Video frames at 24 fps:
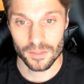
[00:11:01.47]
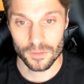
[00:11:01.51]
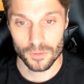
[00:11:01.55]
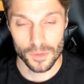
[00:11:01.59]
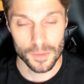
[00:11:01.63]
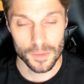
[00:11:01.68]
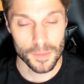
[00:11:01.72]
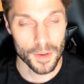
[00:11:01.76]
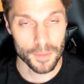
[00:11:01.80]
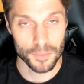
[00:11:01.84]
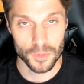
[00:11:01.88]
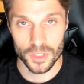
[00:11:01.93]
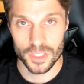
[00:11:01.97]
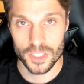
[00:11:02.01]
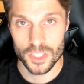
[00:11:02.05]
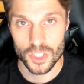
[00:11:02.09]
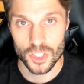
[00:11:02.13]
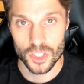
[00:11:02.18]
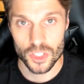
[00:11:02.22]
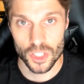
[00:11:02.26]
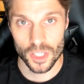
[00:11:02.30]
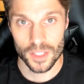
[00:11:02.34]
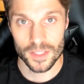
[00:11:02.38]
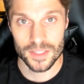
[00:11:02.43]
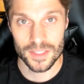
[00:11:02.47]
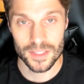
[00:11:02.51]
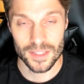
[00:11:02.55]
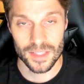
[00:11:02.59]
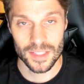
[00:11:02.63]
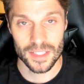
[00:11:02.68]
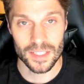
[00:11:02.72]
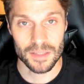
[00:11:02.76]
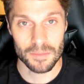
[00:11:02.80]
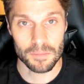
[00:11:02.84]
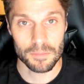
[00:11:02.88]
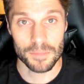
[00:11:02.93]
Remember, it's just
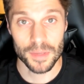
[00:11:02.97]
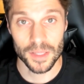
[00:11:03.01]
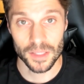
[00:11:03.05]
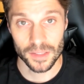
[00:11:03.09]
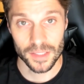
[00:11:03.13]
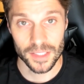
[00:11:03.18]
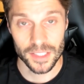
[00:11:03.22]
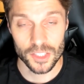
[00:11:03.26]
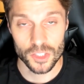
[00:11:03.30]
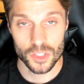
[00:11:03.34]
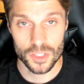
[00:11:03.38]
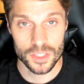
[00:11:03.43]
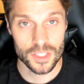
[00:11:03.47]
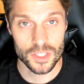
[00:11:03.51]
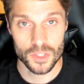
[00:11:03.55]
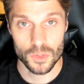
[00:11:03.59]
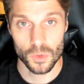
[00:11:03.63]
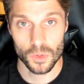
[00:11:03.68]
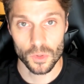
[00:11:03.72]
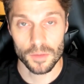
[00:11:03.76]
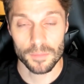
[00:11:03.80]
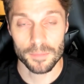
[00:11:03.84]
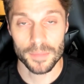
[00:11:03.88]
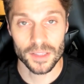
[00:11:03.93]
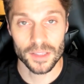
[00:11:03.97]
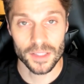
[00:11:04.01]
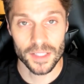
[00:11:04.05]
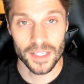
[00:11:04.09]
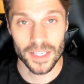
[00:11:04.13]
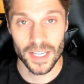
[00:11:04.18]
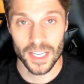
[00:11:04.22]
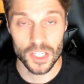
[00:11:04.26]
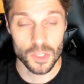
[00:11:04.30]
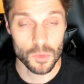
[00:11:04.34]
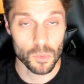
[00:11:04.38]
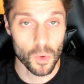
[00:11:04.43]
the billing, just your billing,
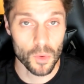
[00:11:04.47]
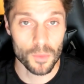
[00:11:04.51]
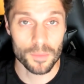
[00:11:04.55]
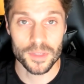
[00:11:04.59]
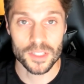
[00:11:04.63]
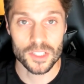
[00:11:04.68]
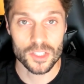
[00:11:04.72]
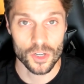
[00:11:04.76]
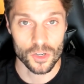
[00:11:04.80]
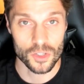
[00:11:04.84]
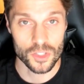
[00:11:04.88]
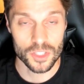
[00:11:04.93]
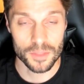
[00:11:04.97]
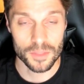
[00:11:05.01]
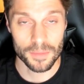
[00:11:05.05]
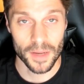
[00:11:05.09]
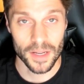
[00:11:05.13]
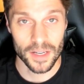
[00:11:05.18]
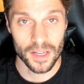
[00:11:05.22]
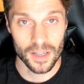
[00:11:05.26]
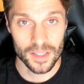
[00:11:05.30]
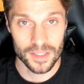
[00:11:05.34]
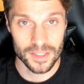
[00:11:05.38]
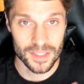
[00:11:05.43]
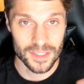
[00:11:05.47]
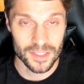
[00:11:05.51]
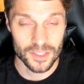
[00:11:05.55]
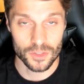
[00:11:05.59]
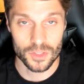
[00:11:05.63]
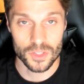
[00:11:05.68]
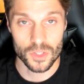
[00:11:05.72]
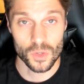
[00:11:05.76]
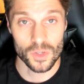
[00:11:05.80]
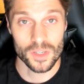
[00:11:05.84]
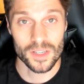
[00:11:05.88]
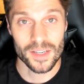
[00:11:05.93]
and you won't be charged by us until
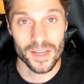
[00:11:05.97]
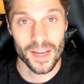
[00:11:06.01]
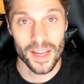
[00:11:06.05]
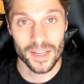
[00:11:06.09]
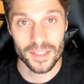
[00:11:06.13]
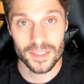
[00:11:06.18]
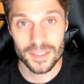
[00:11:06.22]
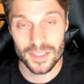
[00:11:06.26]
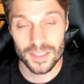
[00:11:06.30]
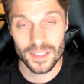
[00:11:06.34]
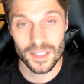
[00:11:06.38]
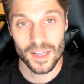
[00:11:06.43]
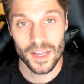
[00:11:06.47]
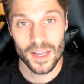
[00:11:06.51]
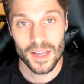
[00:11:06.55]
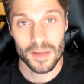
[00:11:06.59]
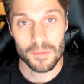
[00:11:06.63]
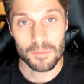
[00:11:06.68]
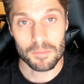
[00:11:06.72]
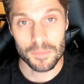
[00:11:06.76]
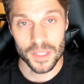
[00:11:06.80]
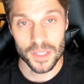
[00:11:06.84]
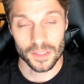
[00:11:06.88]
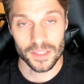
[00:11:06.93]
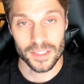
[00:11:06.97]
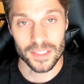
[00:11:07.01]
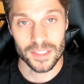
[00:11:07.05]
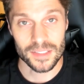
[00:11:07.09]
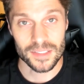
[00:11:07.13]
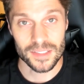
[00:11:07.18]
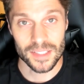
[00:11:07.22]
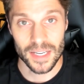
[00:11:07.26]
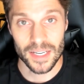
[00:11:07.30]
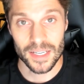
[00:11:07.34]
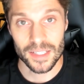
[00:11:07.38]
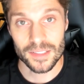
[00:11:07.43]
your next billing
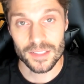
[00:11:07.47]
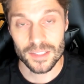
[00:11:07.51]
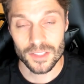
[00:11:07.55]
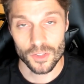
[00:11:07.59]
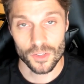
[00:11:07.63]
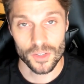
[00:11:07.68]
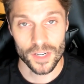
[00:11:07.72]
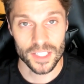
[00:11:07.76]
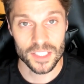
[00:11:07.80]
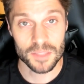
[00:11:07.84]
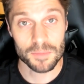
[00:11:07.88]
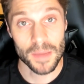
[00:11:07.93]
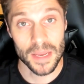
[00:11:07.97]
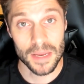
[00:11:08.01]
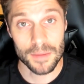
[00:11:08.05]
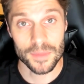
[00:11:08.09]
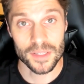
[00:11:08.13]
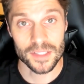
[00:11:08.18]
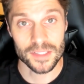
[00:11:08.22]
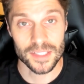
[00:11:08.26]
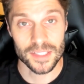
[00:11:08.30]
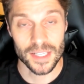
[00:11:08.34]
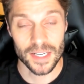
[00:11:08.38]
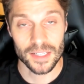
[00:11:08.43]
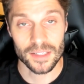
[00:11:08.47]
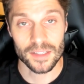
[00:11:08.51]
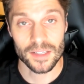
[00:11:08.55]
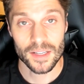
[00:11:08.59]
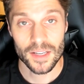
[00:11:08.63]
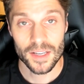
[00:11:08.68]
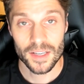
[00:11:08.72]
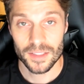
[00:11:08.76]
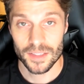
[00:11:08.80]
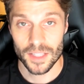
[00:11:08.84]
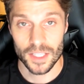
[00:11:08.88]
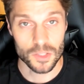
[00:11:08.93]
date, your next payment date
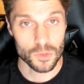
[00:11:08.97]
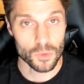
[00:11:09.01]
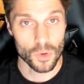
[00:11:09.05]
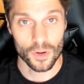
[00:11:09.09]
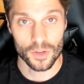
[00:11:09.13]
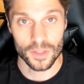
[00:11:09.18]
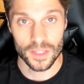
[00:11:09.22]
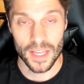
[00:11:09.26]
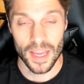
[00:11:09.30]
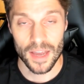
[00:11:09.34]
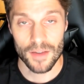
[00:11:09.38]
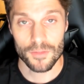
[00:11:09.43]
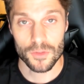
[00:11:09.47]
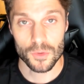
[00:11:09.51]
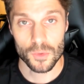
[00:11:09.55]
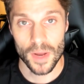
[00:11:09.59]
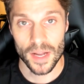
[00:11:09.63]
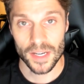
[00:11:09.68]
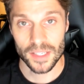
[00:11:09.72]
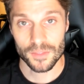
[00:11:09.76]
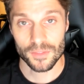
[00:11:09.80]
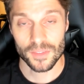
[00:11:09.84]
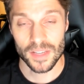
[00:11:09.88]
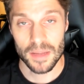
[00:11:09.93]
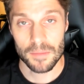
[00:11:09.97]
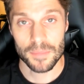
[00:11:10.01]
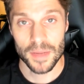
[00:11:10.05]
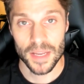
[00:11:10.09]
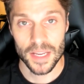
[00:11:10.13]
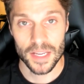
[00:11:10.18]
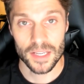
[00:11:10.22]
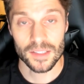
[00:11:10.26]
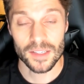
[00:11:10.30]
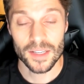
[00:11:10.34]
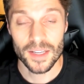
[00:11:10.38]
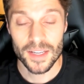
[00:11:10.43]
that you already have through
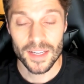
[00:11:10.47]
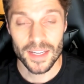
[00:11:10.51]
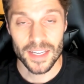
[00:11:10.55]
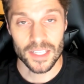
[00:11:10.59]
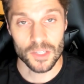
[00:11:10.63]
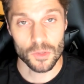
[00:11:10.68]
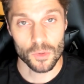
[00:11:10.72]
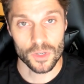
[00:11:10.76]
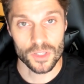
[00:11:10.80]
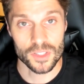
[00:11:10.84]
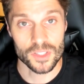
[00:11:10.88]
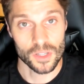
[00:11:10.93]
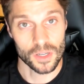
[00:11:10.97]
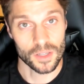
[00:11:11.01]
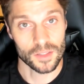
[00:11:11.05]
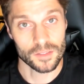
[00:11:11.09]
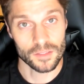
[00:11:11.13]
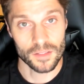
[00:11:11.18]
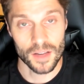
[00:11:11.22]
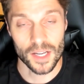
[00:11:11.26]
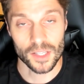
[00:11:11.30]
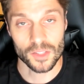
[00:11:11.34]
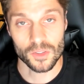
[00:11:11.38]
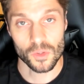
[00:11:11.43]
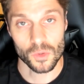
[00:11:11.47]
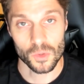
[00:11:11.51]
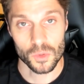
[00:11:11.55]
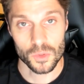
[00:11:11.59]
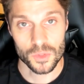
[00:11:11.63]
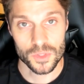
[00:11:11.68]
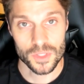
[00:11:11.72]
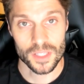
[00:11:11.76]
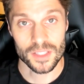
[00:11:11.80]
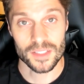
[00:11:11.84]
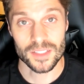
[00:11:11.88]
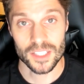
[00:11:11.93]
ActiveCampaign in order to unlock
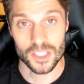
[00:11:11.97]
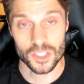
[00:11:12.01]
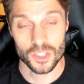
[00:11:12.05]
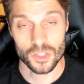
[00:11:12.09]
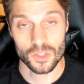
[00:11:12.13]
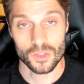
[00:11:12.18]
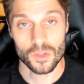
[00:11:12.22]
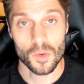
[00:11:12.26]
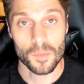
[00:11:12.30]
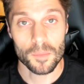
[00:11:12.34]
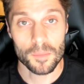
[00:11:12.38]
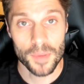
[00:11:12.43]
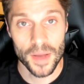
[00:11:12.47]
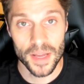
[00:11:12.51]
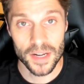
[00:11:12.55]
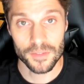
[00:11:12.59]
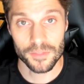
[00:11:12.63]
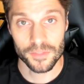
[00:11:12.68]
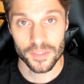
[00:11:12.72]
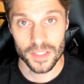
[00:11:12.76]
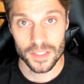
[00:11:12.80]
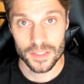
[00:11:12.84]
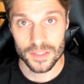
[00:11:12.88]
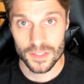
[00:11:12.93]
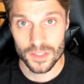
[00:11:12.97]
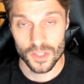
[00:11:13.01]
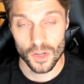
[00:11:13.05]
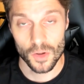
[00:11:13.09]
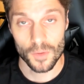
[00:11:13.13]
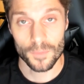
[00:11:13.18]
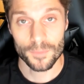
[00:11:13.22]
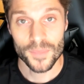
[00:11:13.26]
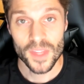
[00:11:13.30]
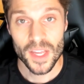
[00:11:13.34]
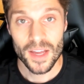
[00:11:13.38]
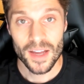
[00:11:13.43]
those additional benefits.
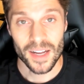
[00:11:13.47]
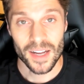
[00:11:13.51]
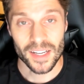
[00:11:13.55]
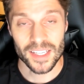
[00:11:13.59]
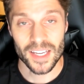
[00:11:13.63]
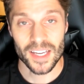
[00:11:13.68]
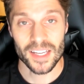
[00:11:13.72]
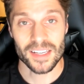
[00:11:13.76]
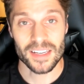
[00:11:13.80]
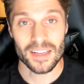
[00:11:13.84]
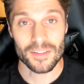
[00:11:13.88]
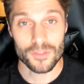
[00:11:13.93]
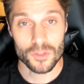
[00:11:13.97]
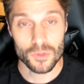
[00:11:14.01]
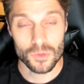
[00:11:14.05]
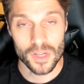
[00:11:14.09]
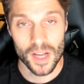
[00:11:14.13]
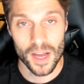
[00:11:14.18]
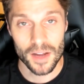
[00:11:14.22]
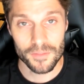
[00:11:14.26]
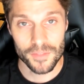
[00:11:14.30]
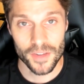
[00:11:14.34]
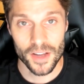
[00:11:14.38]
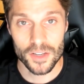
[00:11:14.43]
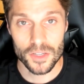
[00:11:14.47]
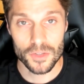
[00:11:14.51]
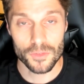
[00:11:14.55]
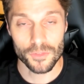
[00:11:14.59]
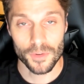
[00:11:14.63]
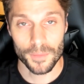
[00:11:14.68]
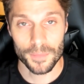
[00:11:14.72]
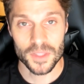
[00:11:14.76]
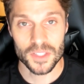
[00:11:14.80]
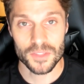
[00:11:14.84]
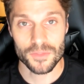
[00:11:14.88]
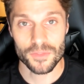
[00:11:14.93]
So again, if you got value
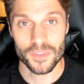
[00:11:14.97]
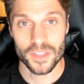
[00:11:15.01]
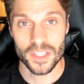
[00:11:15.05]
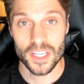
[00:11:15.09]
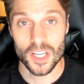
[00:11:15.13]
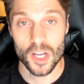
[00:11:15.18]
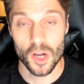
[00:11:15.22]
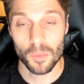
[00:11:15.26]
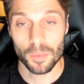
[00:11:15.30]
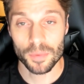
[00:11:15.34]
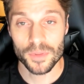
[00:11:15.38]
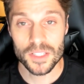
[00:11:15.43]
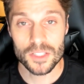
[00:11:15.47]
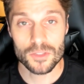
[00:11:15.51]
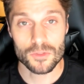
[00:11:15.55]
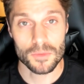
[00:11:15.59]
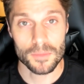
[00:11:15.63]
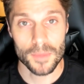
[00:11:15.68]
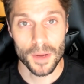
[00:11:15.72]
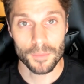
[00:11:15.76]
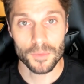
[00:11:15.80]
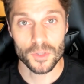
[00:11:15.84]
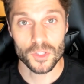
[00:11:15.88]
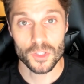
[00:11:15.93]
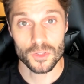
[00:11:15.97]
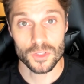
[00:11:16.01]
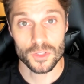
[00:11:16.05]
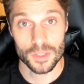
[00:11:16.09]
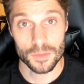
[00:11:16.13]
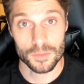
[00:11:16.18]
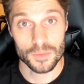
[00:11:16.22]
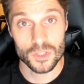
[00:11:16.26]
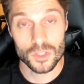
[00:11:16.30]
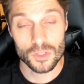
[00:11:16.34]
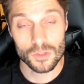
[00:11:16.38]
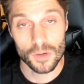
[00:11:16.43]
from this video, please remember to
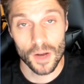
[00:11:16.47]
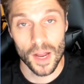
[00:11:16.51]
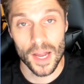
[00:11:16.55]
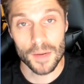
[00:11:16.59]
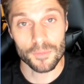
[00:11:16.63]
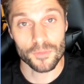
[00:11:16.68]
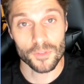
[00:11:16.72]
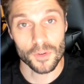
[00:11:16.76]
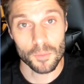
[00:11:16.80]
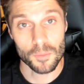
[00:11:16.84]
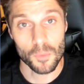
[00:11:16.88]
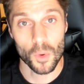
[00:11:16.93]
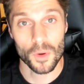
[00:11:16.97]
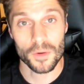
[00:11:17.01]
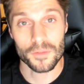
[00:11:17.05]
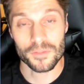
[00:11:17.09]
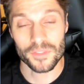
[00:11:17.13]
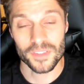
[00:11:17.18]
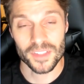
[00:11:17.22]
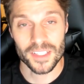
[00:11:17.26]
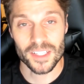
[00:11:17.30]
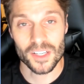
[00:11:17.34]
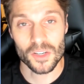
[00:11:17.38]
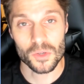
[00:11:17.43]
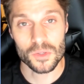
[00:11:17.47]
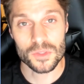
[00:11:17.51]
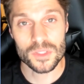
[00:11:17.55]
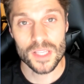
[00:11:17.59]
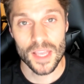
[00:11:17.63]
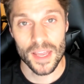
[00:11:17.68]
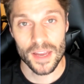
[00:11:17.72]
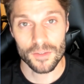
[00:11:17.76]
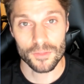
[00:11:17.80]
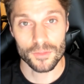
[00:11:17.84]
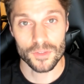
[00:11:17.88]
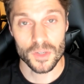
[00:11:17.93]
subscribe for more videos
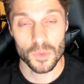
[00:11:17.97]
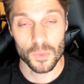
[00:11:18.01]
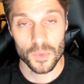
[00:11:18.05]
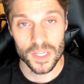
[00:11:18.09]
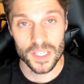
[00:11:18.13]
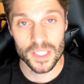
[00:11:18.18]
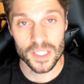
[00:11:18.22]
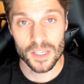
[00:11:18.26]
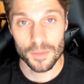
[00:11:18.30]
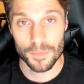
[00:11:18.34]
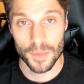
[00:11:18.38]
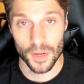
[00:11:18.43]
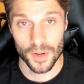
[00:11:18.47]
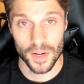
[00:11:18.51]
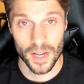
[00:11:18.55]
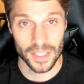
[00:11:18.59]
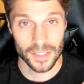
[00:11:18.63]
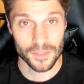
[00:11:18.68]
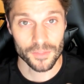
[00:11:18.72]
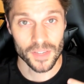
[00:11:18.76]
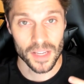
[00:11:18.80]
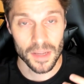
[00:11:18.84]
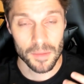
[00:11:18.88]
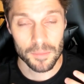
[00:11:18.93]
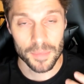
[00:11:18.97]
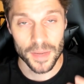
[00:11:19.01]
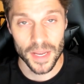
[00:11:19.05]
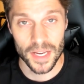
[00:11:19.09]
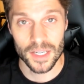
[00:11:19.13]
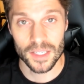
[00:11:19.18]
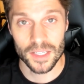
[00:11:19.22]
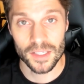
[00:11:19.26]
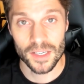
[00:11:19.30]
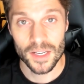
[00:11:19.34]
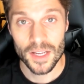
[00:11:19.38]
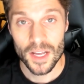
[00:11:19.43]
every week about
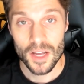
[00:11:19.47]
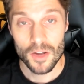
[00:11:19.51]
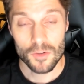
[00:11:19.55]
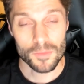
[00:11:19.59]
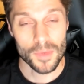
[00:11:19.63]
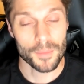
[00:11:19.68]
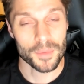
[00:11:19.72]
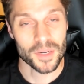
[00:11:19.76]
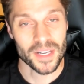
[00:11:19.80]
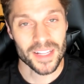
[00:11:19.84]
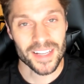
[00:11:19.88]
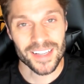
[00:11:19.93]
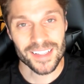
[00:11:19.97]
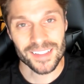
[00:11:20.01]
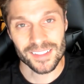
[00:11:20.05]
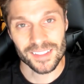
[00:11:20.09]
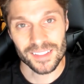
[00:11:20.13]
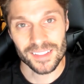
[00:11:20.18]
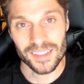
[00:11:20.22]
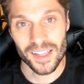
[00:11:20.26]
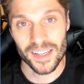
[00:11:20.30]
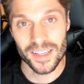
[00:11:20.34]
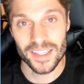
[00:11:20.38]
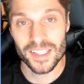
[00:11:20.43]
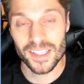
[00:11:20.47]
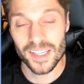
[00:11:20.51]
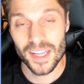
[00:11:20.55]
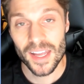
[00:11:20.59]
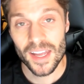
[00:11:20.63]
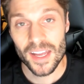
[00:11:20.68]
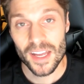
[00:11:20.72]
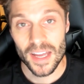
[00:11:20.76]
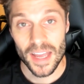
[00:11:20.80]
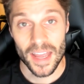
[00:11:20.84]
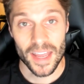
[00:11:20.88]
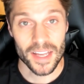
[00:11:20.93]
ActiveCampaign. Remember to hit like
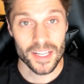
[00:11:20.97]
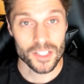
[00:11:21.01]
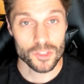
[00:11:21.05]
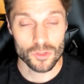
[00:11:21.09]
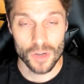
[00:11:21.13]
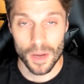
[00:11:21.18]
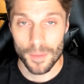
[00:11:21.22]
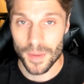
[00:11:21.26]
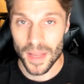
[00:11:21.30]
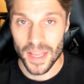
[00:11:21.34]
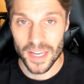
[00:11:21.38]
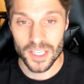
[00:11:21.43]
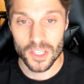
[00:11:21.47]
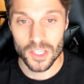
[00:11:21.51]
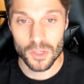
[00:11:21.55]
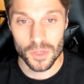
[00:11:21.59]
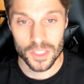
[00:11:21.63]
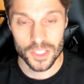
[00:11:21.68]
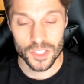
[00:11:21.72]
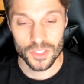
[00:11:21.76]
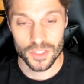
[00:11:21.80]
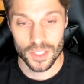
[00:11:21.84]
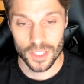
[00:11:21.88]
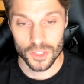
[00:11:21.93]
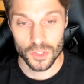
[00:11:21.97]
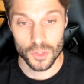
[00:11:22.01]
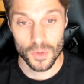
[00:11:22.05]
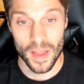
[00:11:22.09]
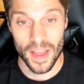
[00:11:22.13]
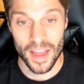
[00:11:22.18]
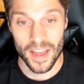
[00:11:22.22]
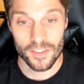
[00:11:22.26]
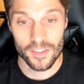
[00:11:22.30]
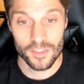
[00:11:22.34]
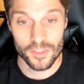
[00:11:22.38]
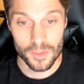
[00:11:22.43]
and drop any questions that you
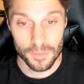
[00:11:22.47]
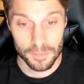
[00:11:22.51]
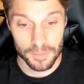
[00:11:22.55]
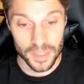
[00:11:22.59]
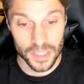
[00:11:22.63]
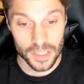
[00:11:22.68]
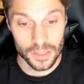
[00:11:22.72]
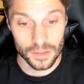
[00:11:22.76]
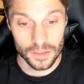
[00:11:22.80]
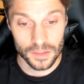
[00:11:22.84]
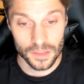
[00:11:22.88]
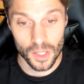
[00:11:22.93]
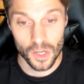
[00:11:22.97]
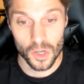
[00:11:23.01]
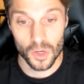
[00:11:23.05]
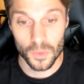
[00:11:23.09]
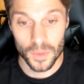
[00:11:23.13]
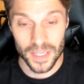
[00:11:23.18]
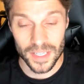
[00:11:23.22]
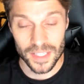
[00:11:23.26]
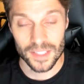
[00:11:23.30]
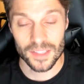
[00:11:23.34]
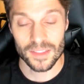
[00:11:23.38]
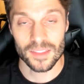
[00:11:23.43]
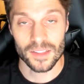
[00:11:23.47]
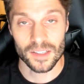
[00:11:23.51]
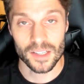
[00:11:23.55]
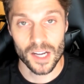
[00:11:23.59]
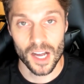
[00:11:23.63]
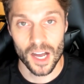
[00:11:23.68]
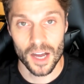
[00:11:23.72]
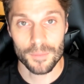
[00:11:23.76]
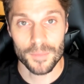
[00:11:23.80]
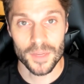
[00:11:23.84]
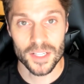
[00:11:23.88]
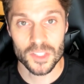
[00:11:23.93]
have below in the
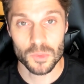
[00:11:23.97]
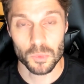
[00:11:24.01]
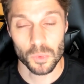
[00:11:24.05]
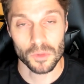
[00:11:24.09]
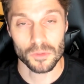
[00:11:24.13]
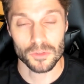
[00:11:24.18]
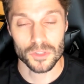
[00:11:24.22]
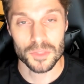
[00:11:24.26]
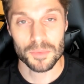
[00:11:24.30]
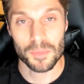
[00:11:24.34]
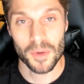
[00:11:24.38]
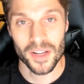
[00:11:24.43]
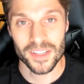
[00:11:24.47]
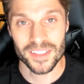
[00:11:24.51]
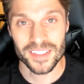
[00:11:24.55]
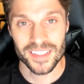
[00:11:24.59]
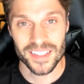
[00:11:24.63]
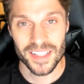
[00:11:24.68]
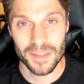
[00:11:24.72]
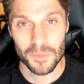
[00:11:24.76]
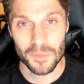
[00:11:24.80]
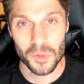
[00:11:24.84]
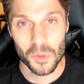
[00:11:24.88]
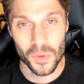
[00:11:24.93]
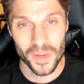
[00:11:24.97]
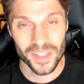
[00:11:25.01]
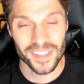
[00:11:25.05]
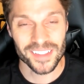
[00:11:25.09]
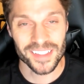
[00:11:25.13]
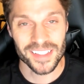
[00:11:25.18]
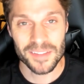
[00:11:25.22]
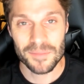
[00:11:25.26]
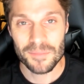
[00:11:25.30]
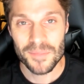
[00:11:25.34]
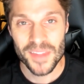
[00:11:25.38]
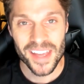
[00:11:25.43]
comments. We'll respond to them
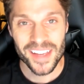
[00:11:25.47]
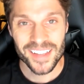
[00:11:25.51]
quickly.